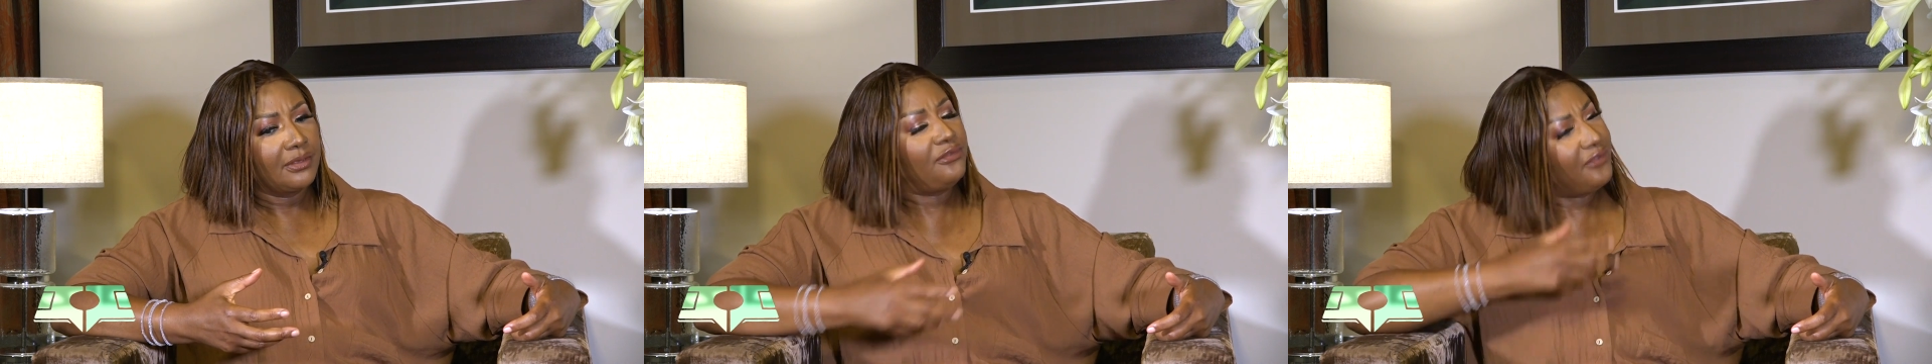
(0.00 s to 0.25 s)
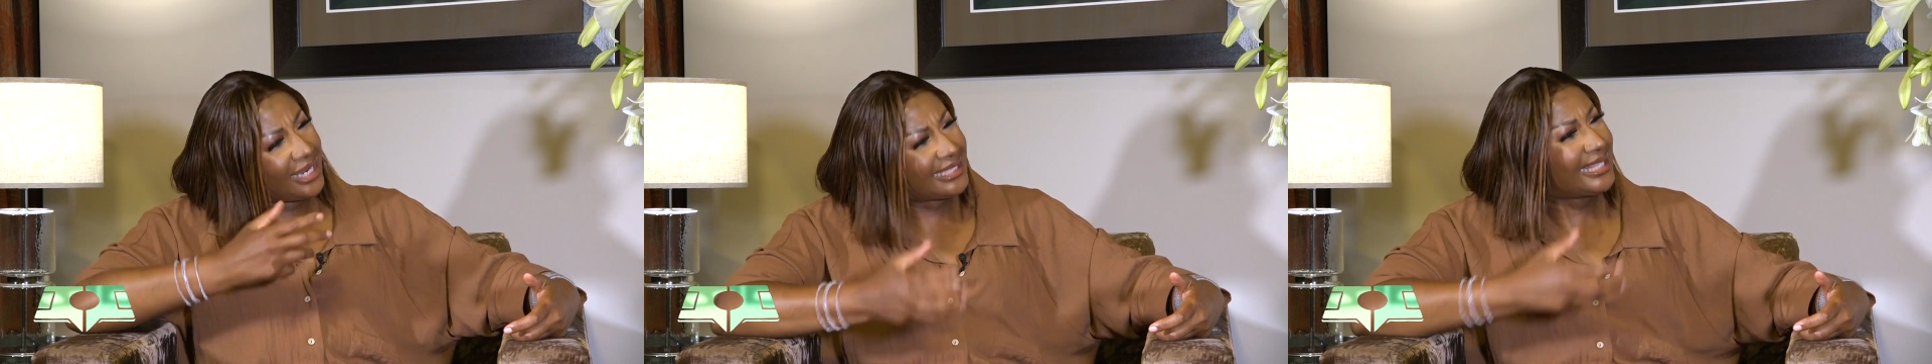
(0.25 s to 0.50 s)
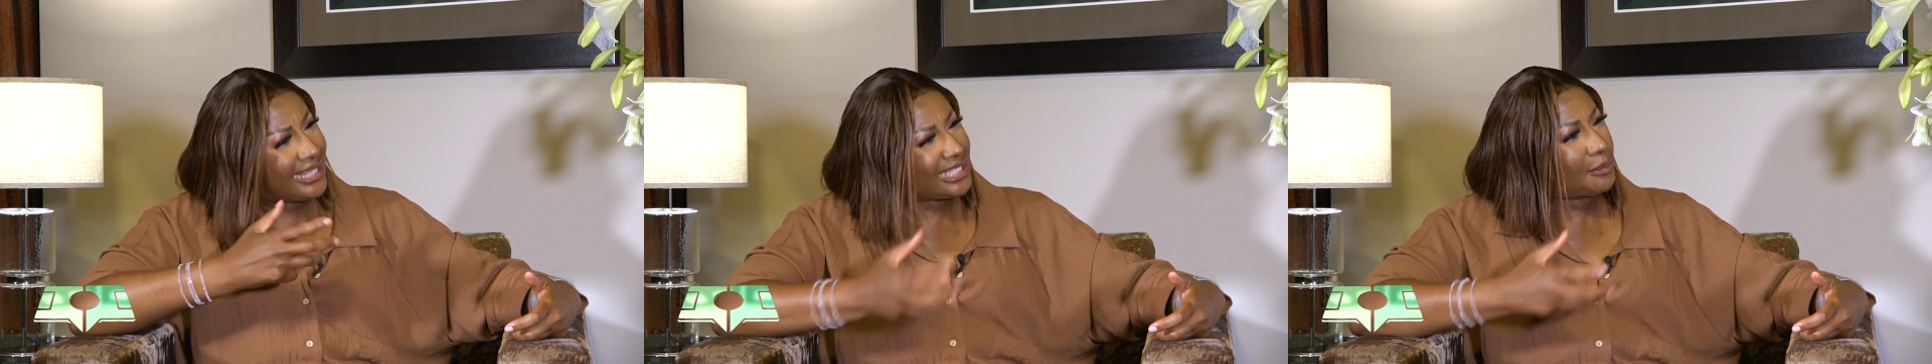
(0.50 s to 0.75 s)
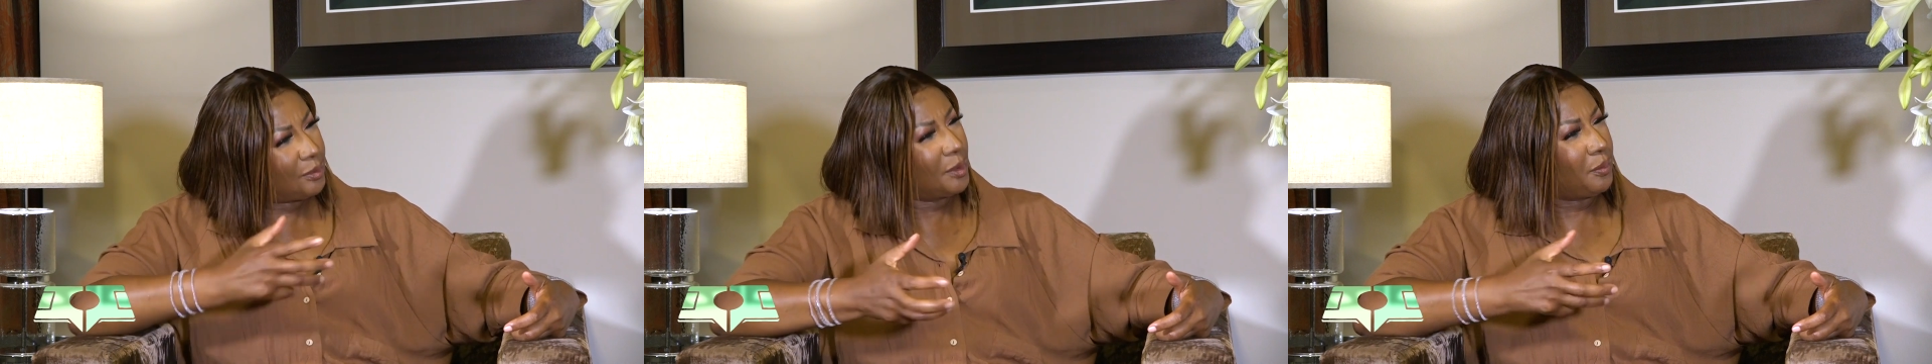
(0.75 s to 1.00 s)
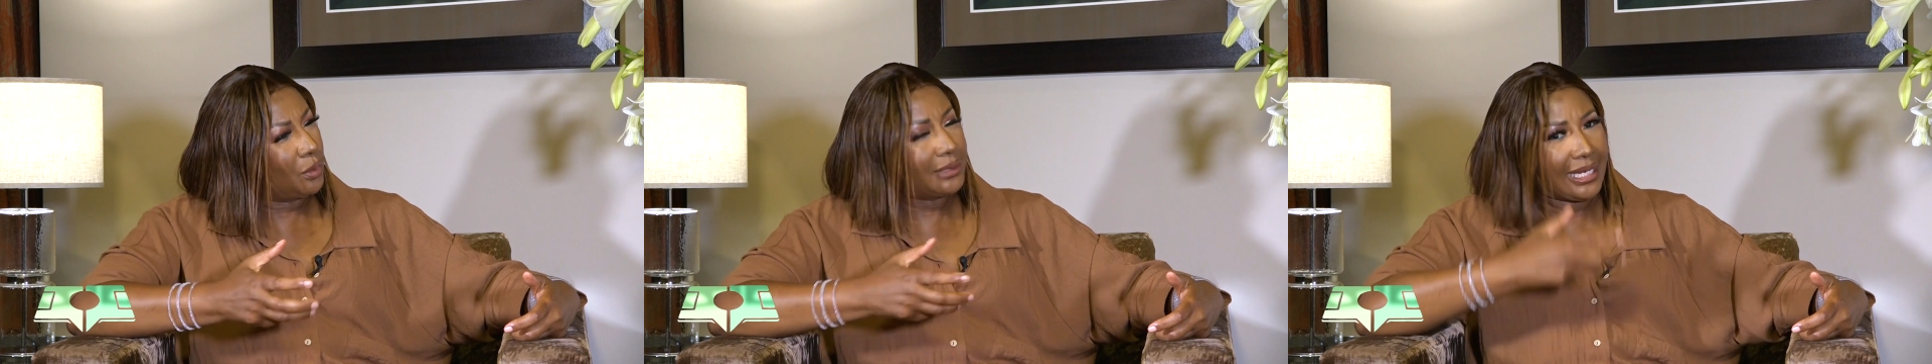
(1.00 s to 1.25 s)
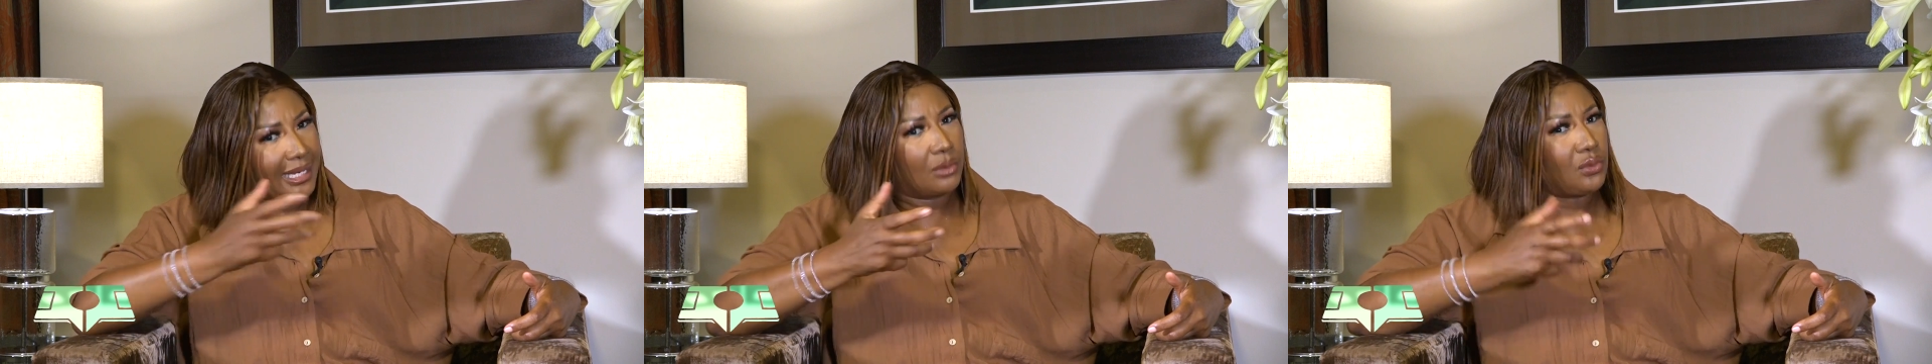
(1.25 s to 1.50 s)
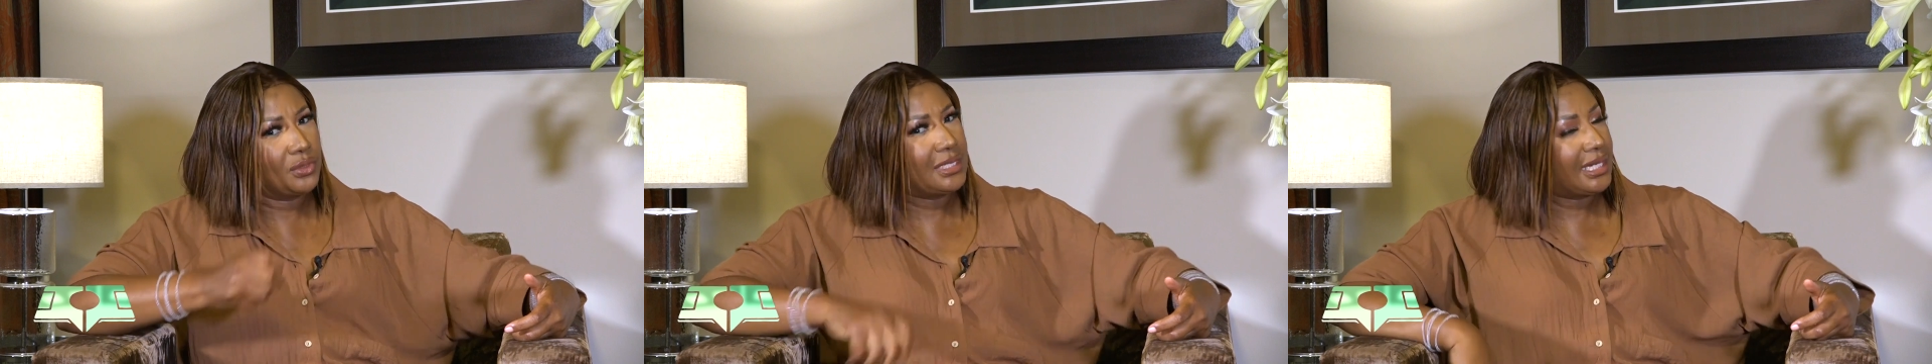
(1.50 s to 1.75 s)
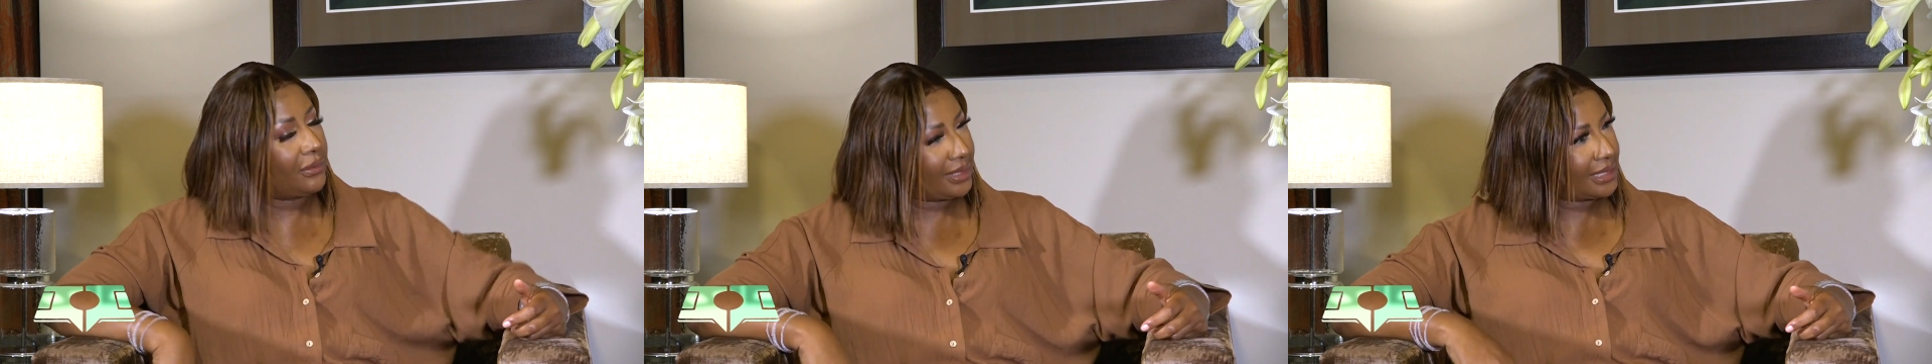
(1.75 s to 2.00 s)
vet these people that are
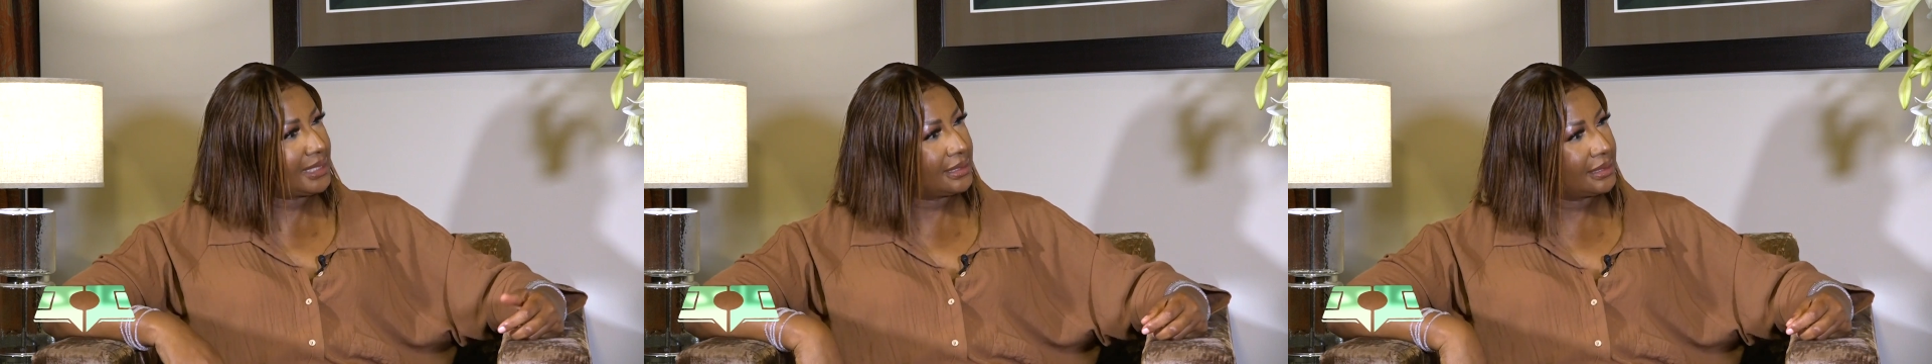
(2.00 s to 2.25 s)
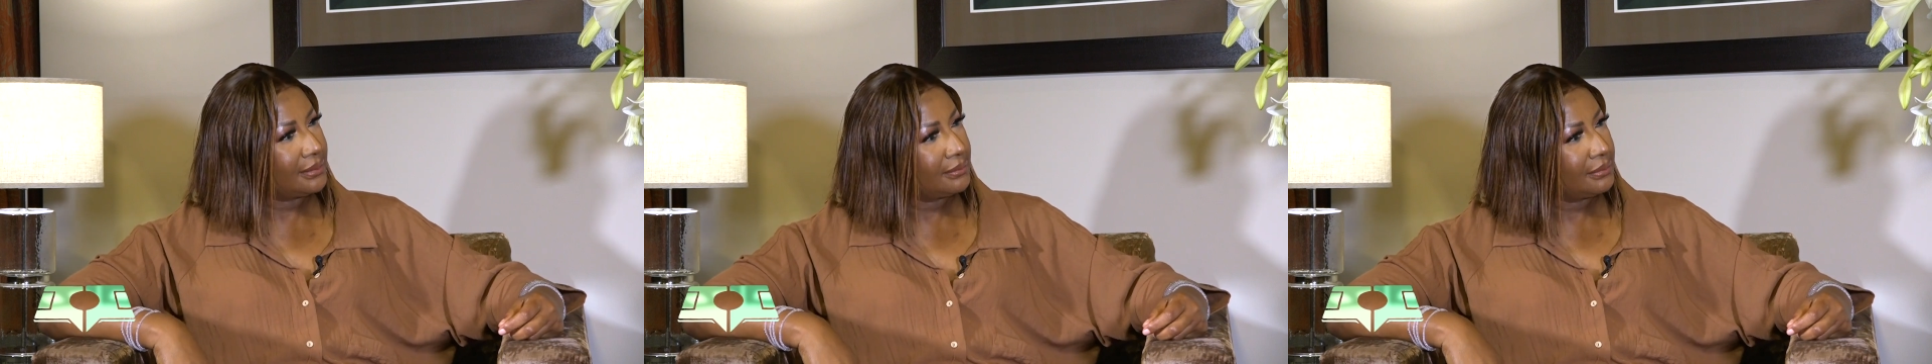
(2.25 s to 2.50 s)
coaching our kids?